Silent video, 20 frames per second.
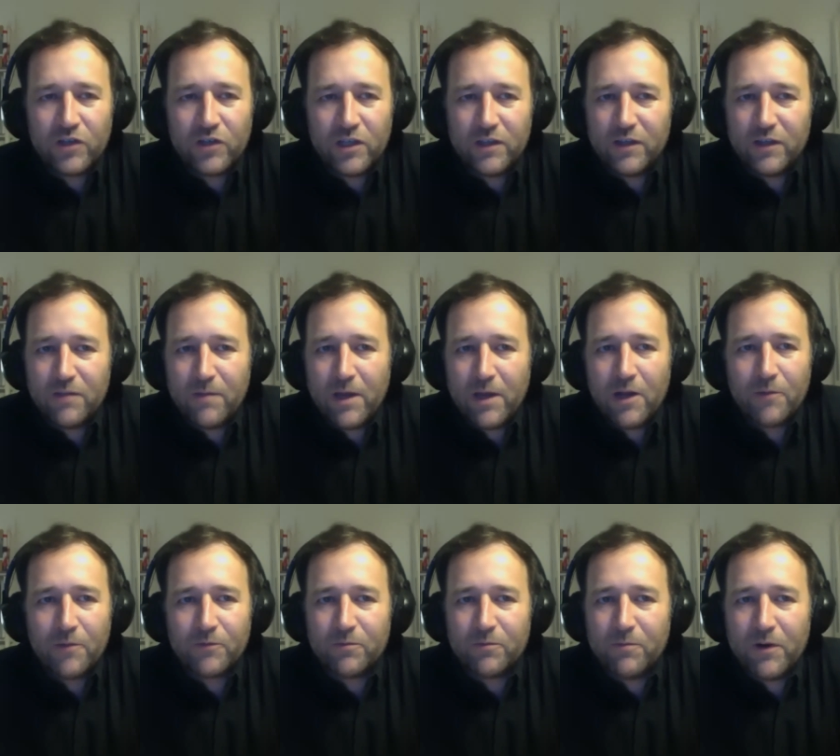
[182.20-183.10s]

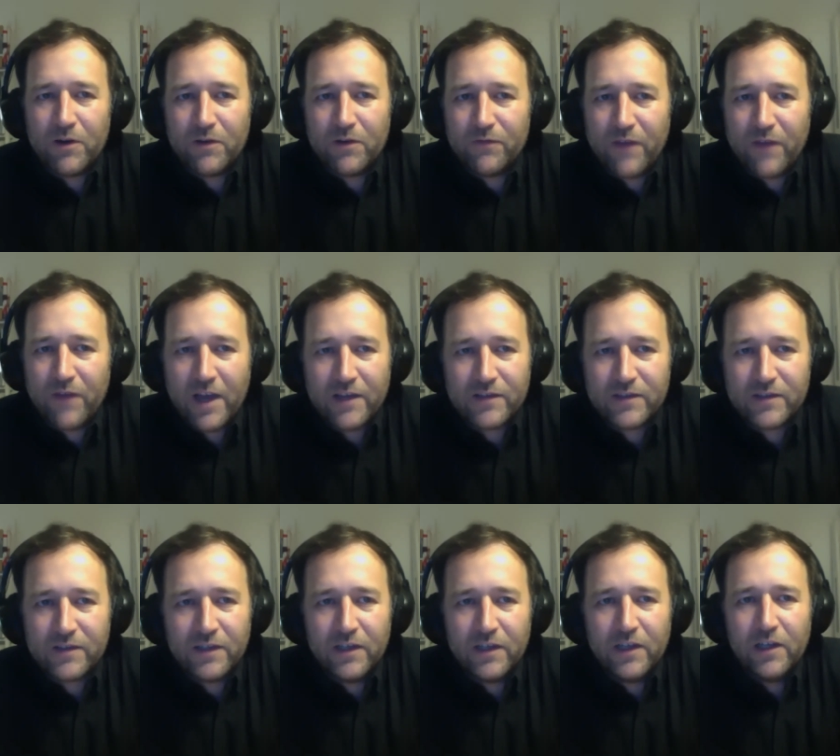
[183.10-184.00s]
develops very
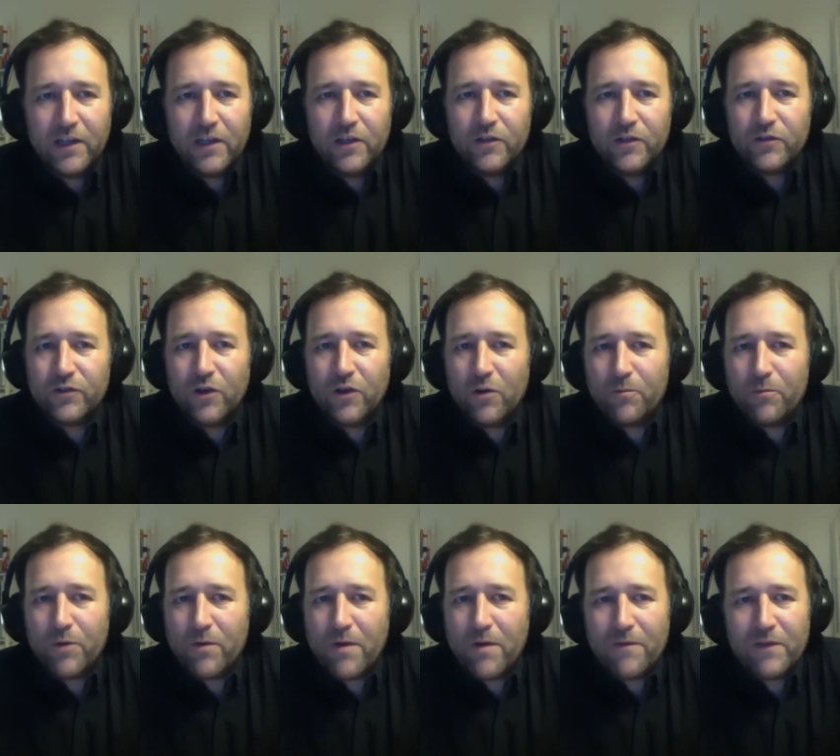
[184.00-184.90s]
fast. So
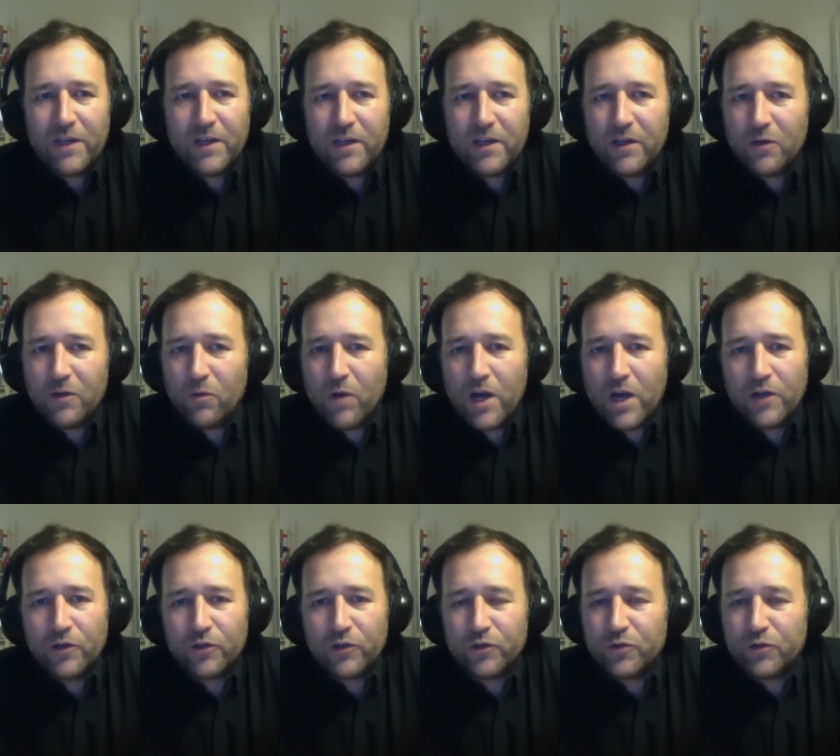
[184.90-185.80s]
probably in one
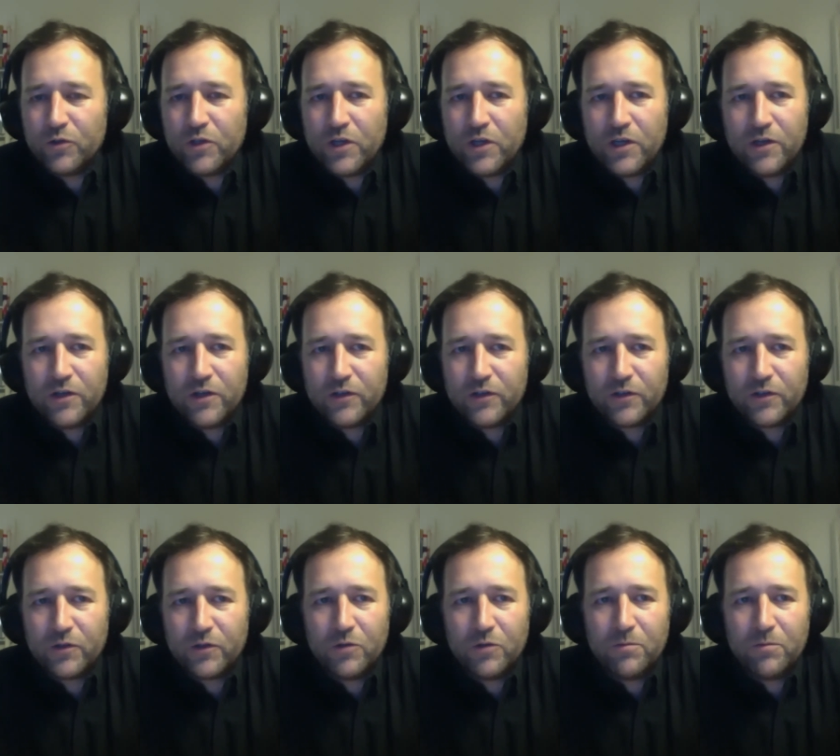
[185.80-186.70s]
or two years
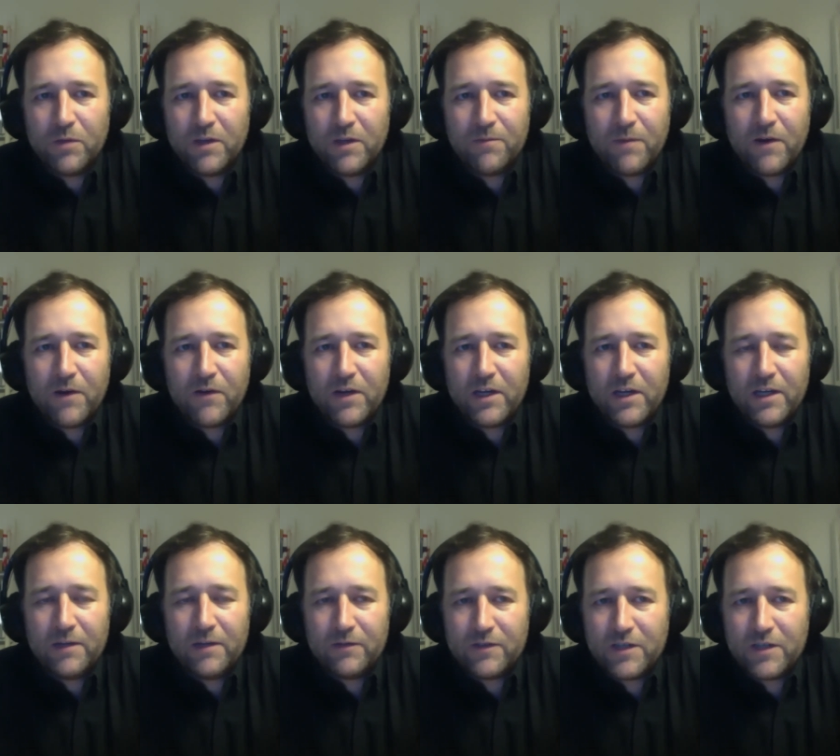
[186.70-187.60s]
could be
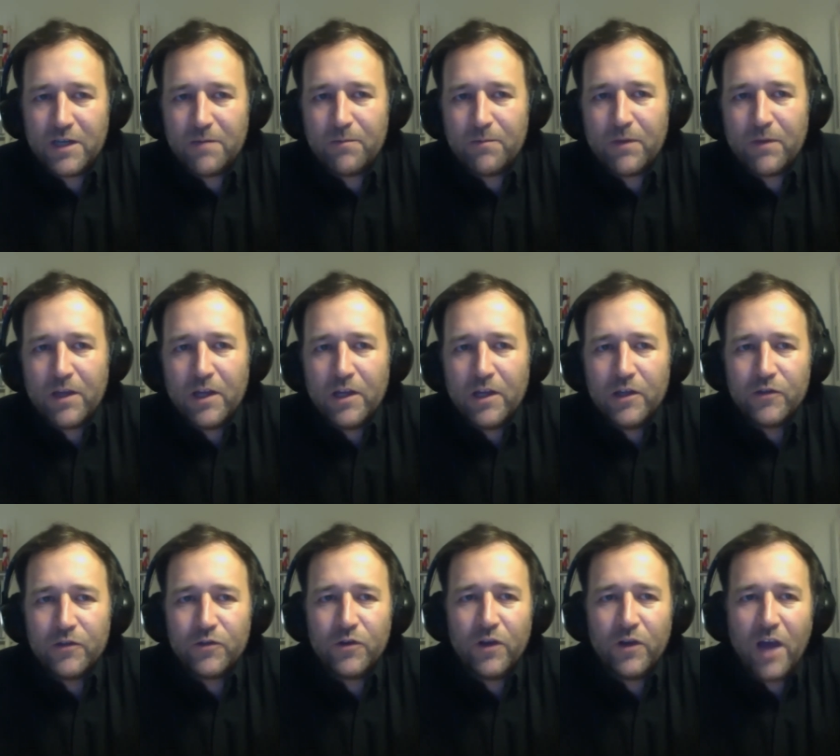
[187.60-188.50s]
very cheap
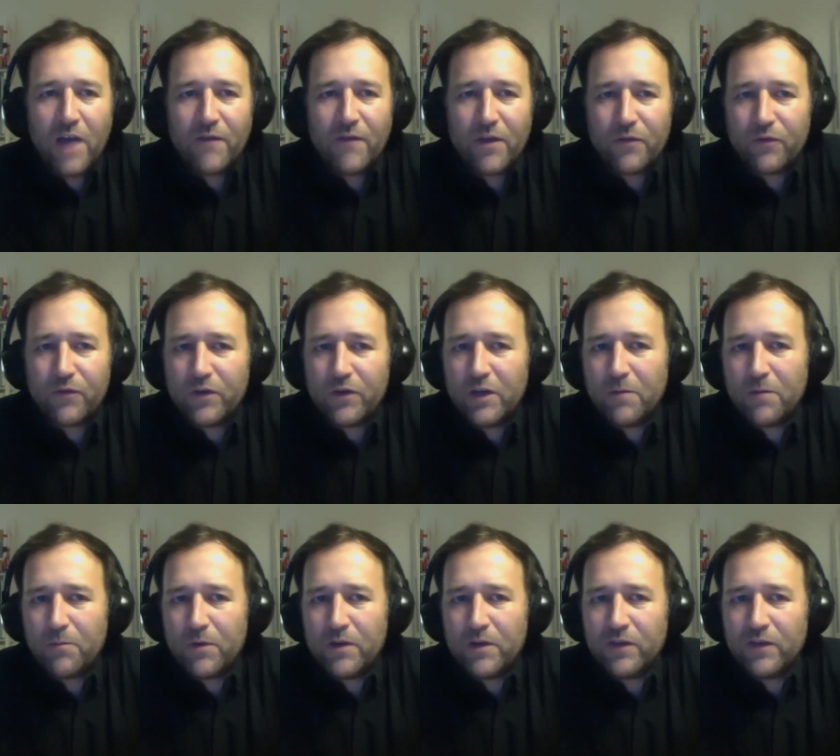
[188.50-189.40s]
to have a 3D
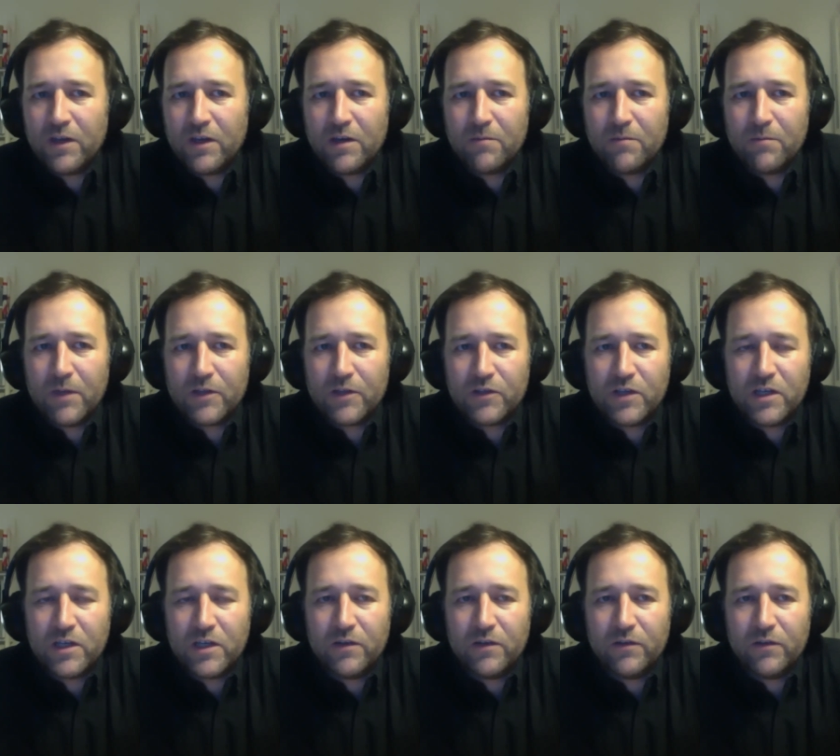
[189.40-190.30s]
printing
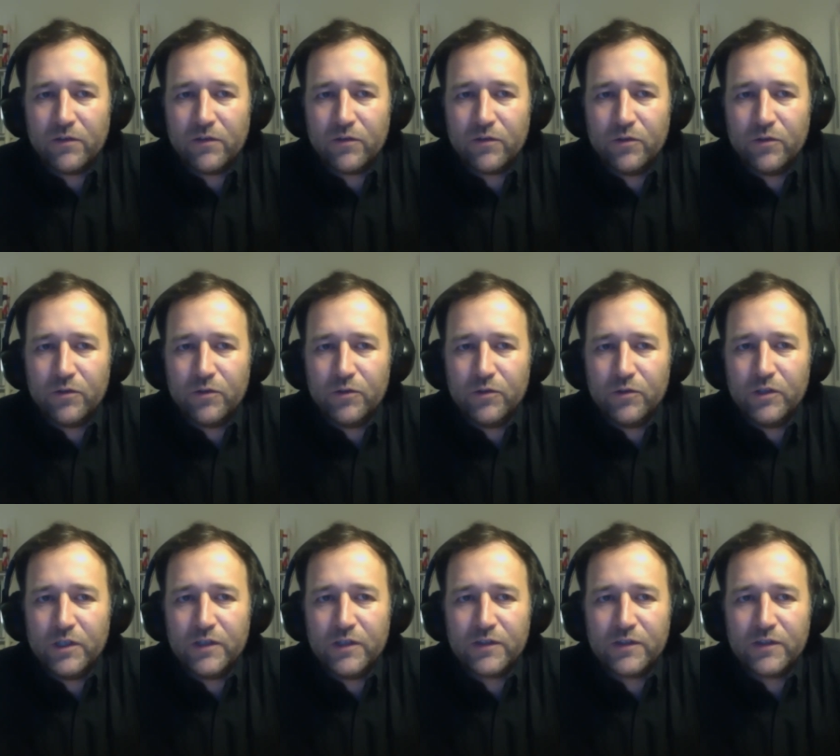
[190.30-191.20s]
machine to do
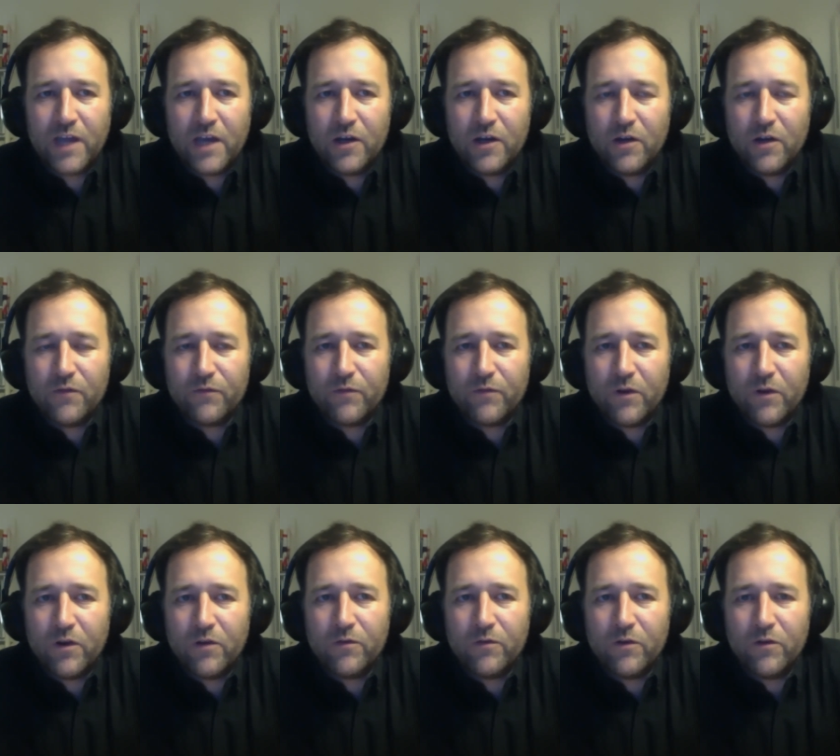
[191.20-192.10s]
this kind of,
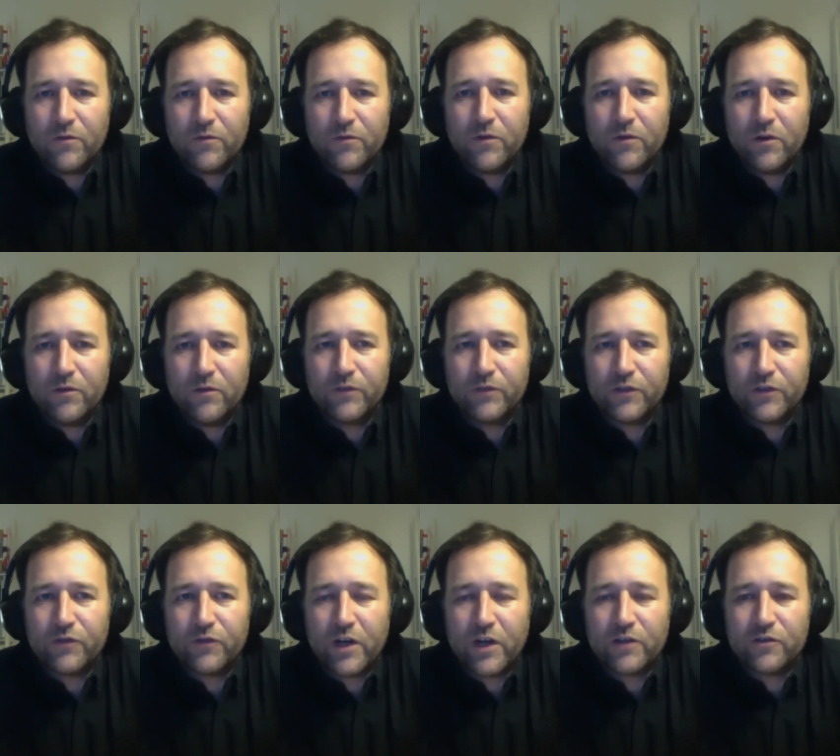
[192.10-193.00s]
of, of, of
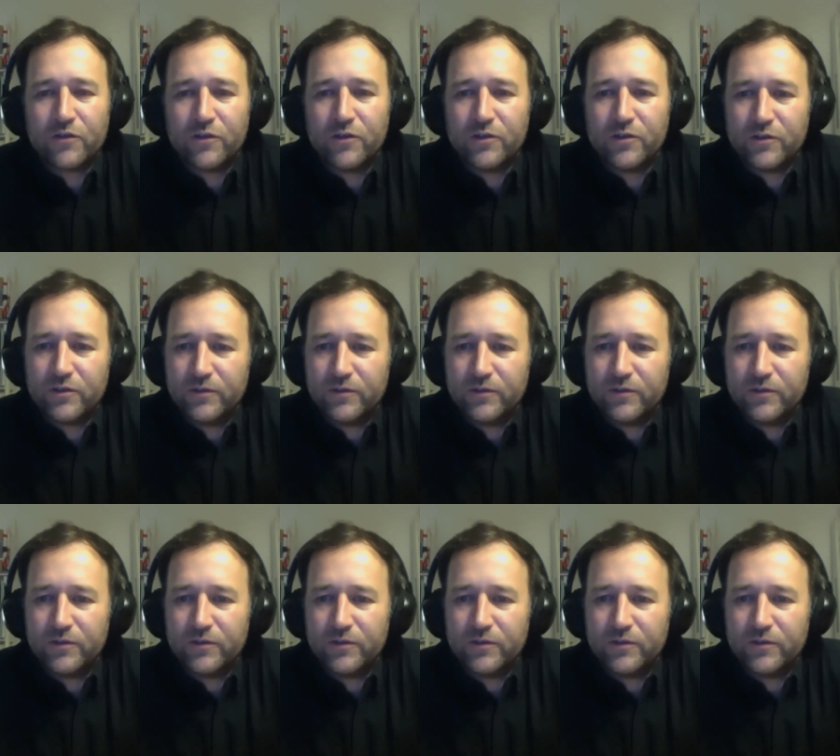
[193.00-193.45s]
structures.